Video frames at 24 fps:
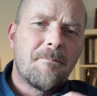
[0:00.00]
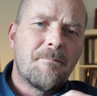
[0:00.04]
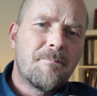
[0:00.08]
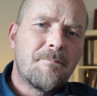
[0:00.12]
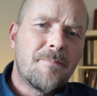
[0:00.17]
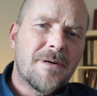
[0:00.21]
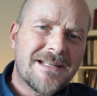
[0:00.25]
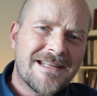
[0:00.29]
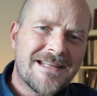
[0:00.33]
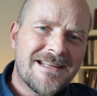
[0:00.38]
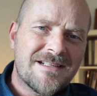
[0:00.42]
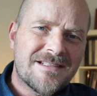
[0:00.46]

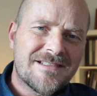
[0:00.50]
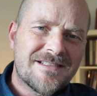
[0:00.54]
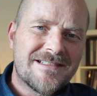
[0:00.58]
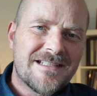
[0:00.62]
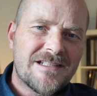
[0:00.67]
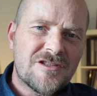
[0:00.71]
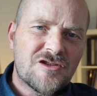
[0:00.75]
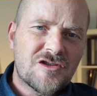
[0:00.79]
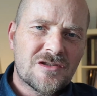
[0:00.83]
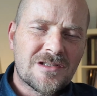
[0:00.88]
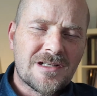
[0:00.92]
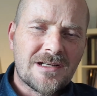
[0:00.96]
But in a
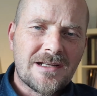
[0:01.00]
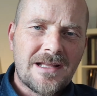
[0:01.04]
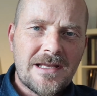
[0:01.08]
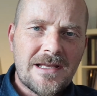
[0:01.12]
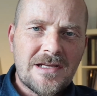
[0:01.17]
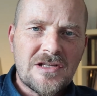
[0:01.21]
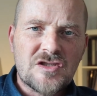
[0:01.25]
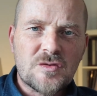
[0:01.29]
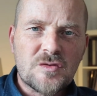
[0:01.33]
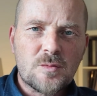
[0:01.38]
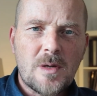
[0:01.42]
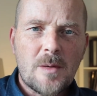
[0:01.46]
digital
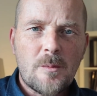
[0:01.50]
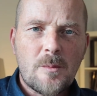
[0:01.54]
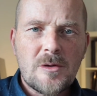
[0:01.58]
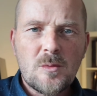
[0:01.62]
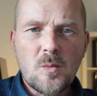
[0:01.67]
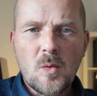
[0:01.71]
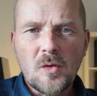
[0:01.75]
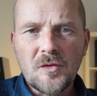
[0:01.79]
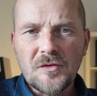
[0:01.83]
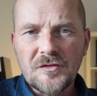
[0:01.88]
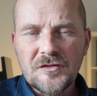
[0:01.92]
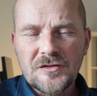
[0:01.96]
age where we
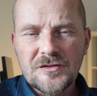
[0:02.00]
want